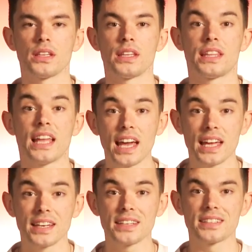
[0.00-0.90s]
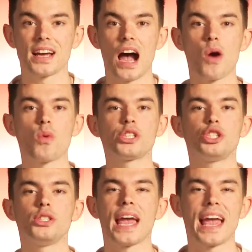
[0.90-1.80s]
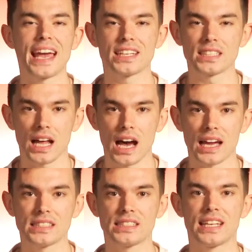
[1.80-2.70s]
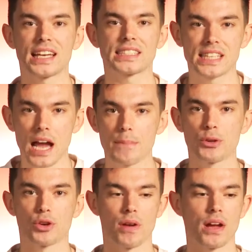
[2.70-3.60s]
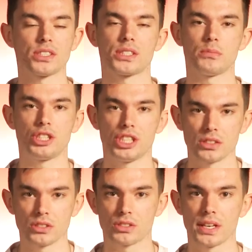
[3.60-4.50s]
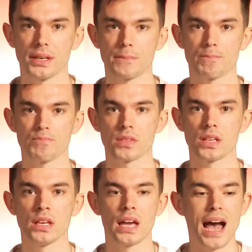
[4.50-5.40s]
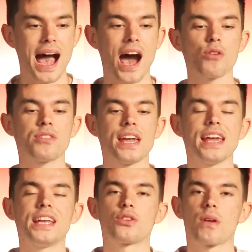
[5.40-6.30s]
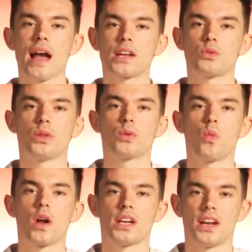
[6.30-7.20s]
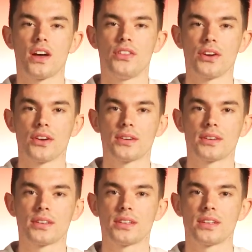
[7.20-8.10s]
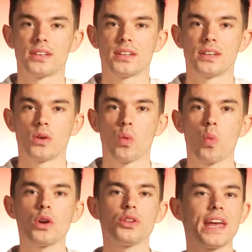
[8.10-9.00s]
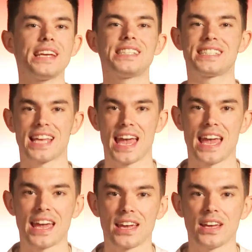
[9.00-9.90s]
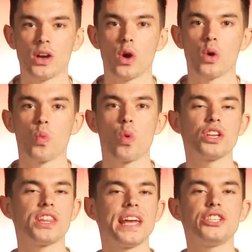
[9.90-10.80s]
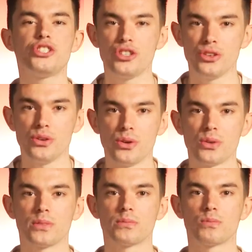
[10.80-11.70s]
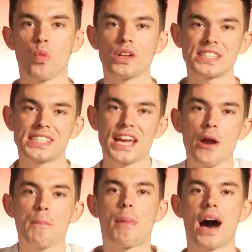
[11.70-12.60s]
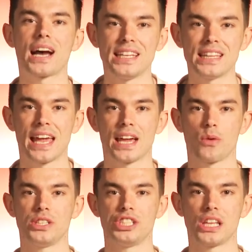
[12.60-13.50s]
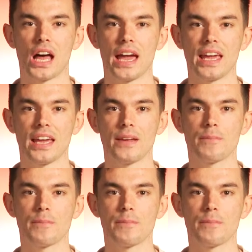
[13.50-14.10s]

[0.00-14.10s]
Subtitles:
Then I want you to analyze next time you're around some children, how they interact with one another. What do they say? What do they do? What's their body language like?